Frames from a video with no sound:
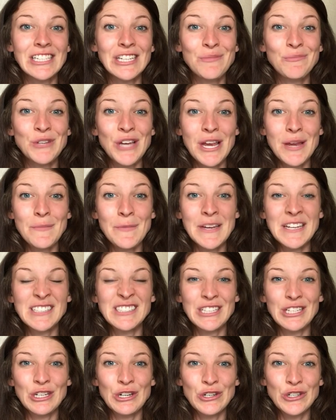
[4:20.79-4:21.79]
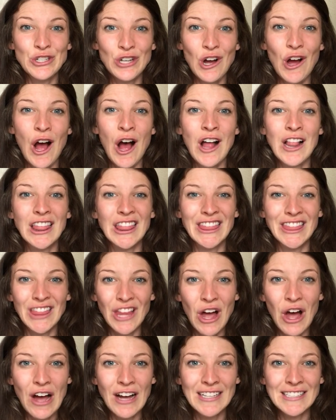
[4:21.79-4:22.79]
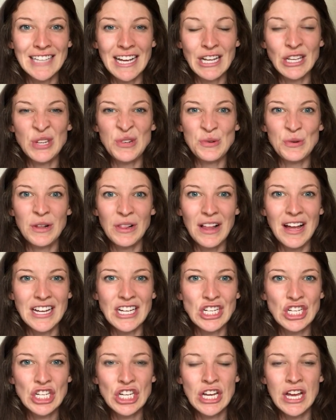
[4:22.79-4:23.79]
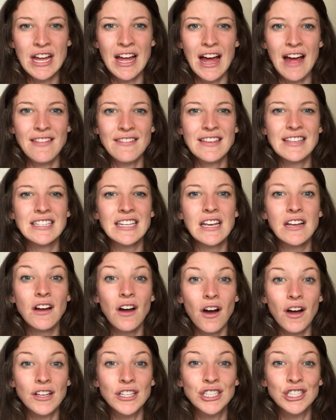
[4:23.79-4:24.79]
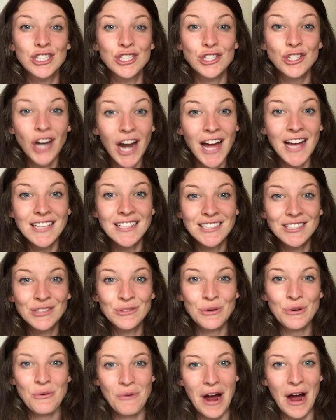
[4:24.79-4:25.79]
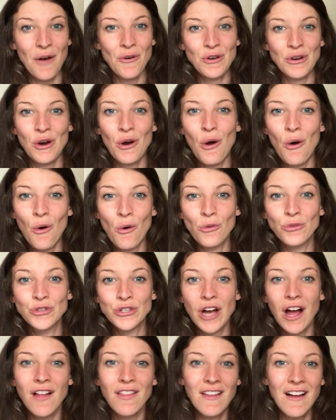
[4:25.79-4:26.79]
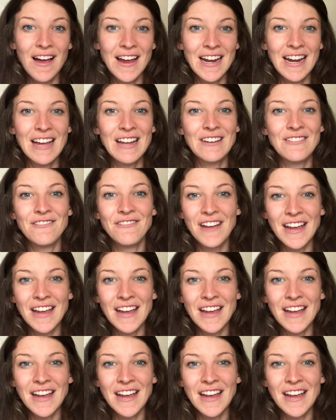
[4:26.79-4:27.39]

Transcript: TMJ means that your jaw locks and you clench, and this can cause stress throughout your whole jawline and